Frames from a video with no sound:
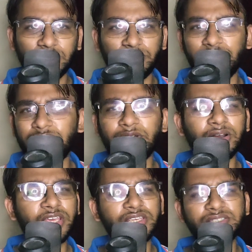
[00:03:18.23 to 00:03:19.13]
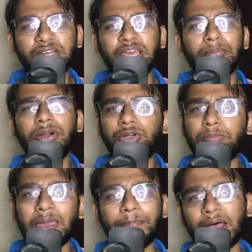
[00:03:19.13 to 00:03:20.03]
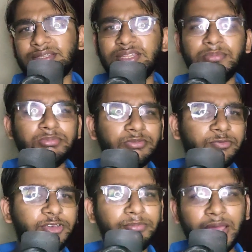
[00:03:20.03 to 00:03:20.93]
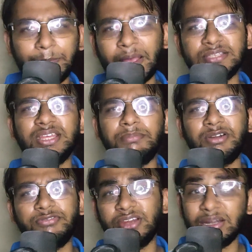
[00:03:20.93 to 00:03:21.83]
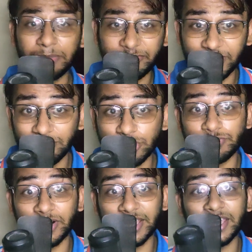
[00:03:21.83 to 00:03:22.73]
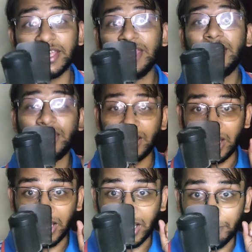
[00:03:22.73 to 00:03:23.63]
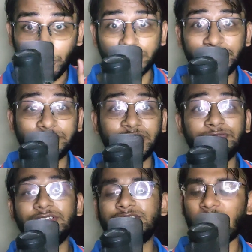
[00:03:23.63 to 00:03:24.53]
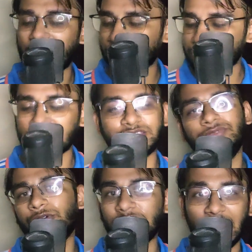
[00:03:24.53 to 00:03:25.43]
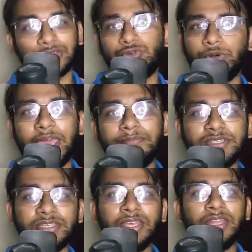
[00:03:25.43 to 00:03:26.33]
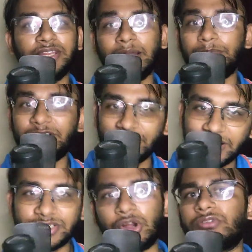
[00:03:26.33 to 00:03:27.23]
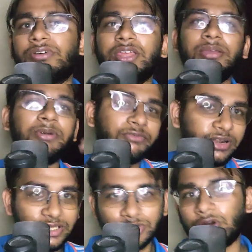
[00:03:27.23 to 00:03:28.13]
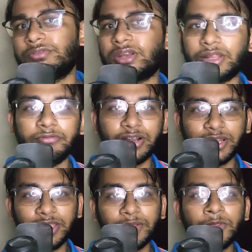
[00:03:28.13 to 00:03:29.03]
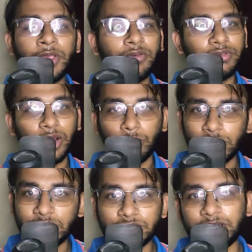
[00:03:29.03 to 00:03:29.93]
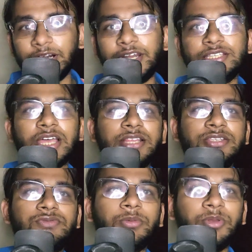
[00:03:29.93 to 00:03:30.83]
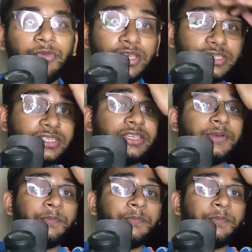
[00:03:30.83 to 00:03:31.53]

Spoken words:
We were easily able to bypass them. We bypassed their midfield. Midfield was working. A positive thing which I was asking for the last 2 games, that midfield is not working. Midfield is not working. We are only creating chances from the wings.